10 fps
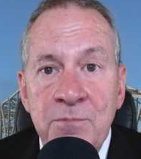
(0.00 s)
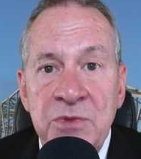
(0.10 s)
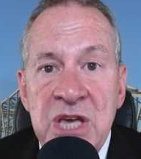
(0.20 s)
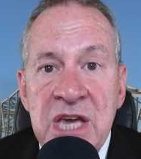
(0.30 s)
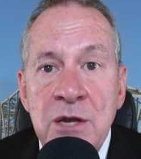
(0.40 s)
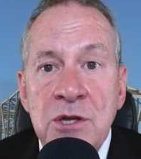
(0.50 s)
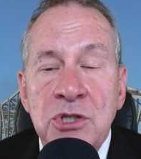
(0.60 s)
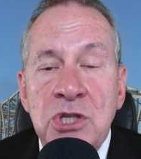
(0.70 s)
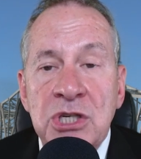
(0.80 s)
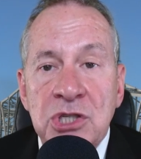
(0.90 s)
The
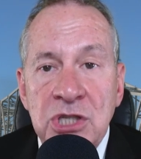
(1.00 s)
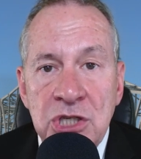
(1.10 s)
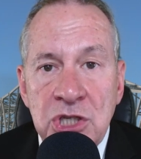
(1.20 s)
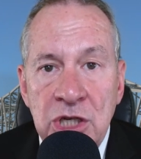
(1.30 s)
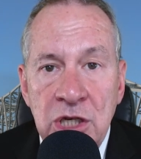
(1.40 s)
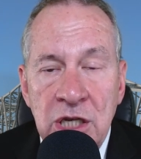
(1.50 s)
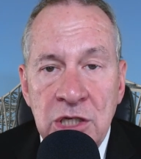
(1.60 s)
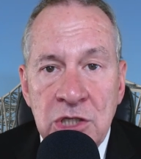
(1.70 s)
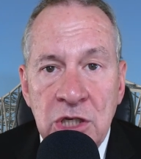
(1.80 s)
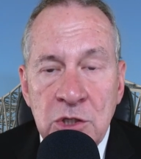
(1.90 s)
decision
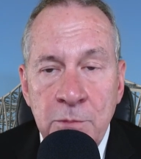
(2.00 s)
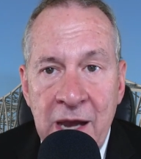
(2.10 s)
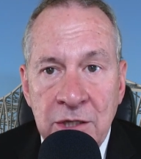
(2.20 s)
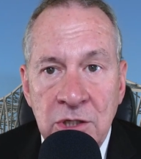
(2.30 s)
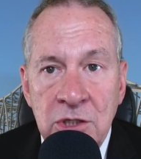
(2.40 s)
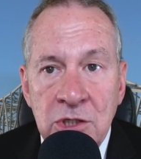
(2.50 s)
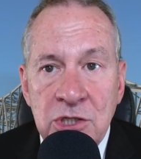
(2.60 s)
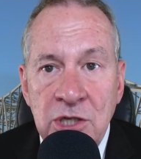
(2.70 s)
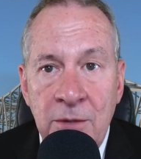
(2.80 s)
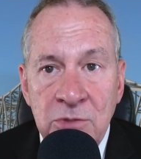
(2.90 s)
is expected
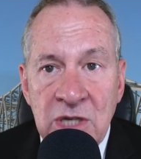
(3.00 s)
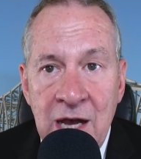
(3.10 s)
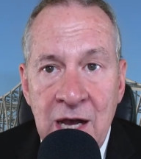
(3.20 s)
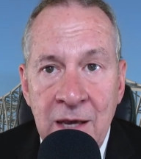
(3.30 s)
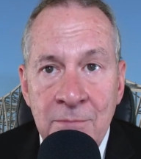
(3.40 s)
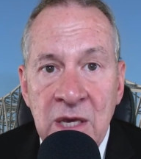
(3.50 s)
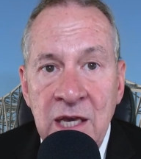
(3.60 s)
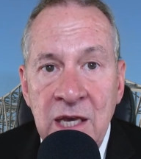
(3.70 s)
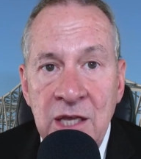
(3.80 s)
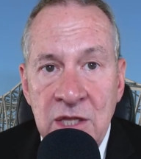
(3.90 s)
sometime
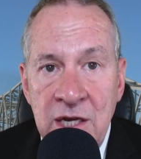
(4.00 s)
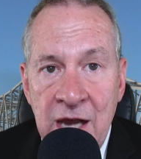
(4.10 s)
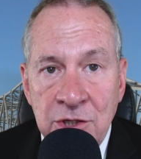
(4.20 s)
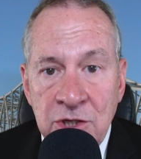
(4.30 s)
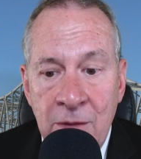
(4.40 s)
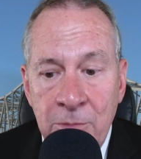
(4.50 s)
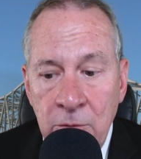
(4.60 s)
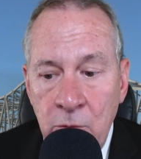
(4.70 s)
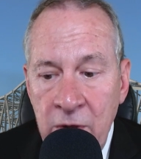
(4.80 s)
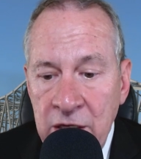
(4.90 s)
in the next couple
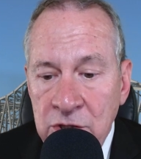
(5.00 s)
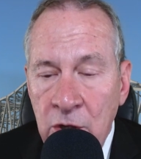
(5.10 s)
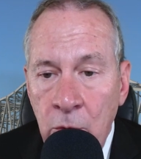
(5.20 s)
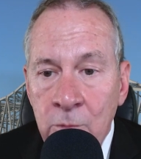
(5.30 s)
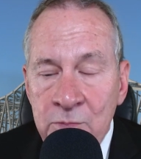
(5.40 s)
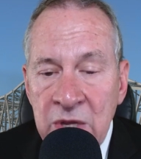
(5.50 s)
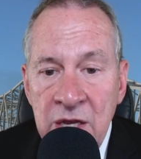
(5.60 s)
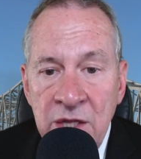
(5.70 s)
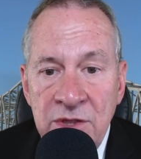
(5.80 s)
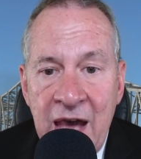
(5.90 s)
of weeks. So
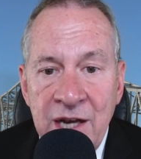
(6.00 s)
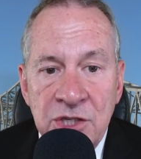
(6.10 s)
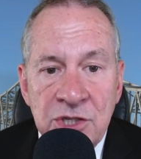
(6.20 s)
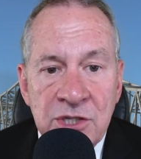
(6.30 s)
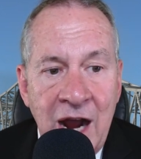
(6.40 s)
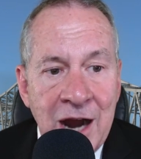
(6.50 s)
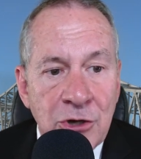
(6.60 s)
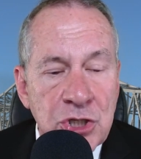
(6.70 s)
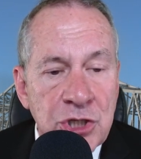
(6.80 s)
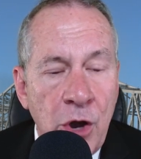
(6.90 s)
that is our
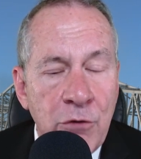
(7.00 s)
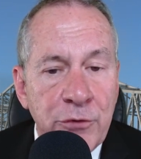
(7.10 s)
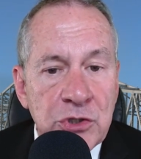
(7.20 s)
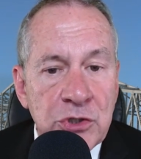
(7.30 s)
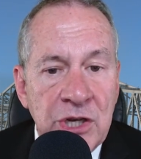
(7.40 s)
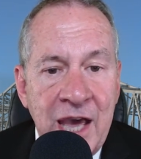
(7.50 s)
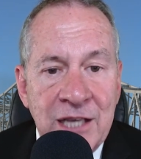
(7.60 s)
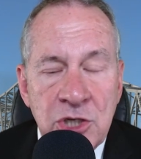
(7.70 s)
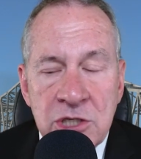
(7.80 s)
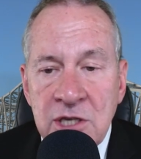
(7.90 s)
show for today,
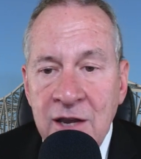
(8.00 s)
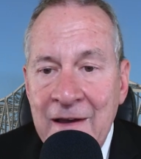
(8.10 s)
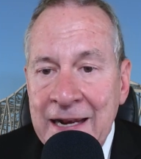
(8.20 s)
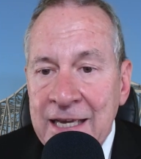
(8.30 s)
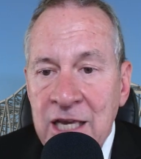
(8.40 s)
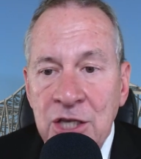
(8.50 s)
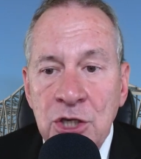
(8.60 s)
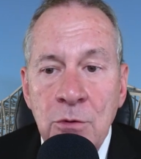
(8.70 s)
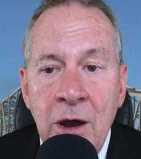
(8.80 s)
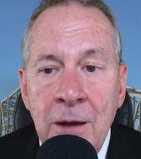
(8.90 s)
just to kind of get
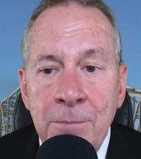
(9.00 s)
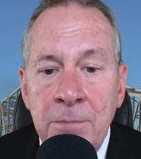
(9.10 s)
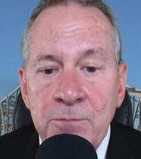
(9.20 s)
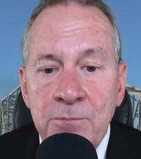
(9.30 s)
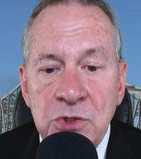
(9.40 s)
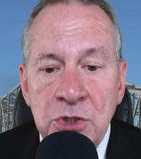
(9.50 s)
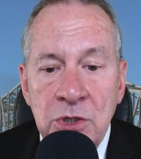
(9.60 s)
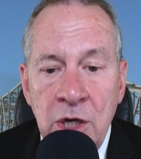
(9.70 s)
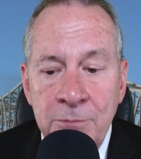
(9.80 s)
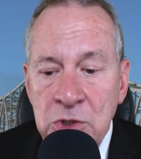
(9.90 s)
you up
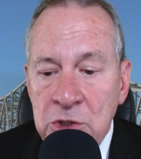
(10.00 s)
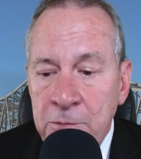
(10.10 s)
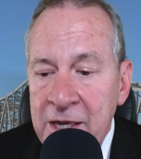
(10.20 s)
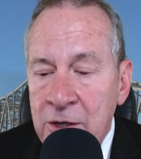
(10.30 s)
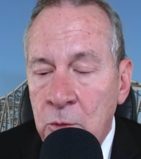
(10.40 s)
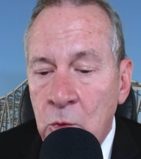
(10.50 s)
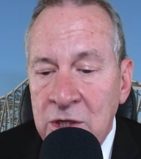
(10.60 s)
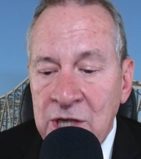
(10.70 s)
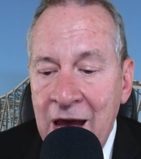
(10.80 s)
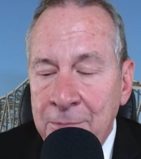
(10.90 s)
to speed on
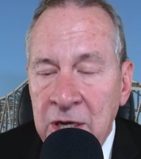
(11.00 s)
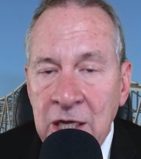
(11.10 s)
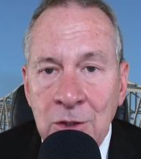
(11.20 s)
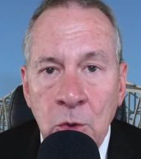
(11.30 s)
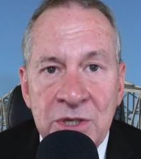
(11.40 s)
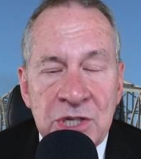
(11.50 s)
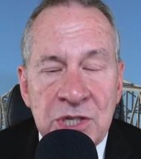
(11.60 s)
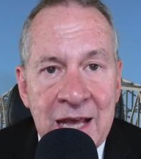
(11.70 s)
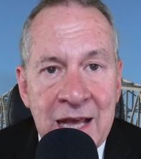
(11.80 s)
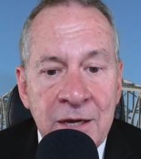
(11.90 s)
what's happening in
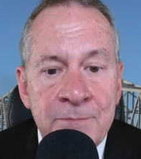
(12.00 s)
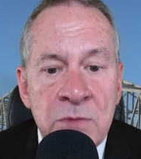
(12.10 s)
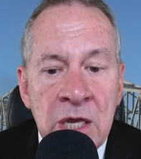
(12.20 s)
Louisiana.